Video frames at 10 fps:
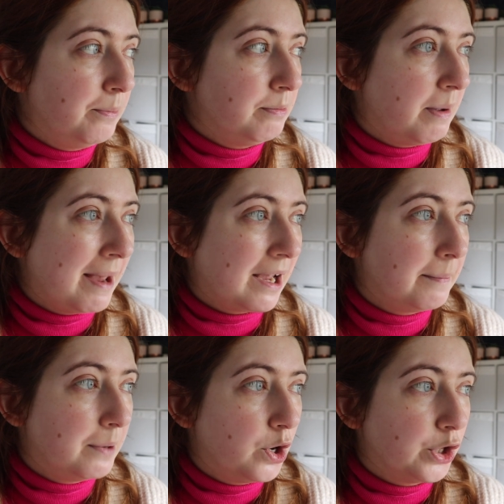put my
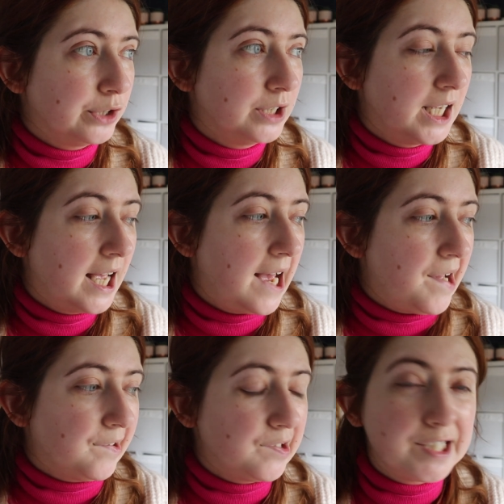makeup on
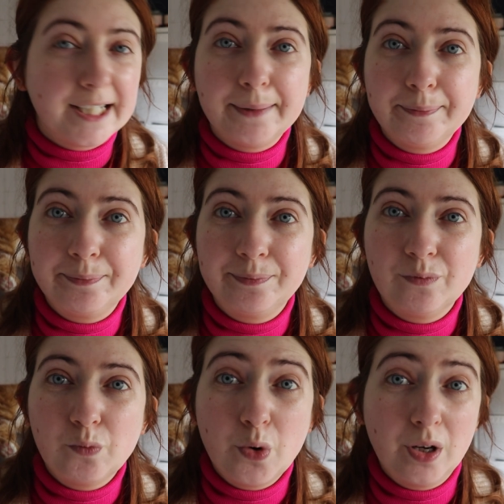and
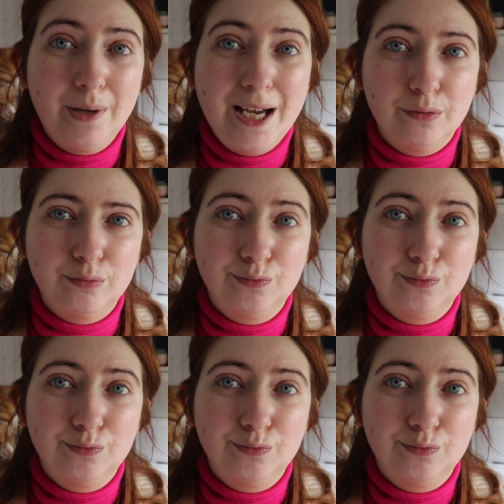we'll go out.